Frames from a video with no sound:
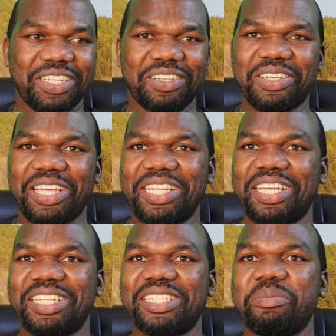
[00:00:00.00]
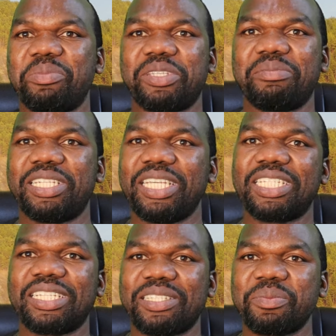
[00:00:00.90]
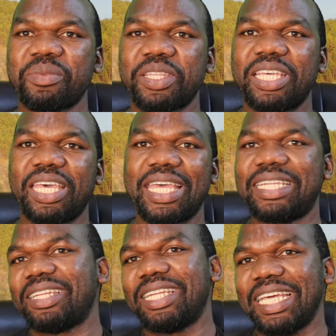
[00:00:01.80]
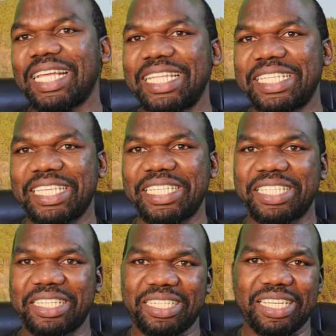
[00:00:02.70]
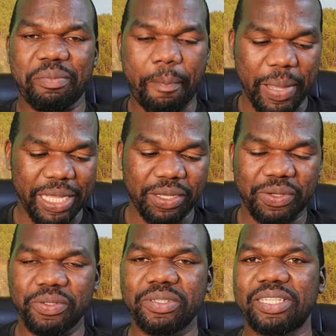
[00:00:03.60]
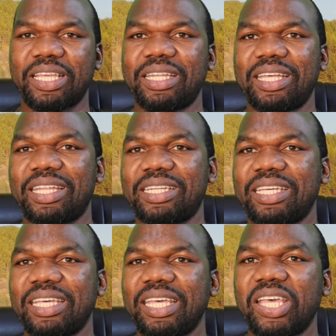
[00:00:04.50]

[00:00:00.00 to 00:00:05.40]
you know, and some teachers hated necklaces and bangles, and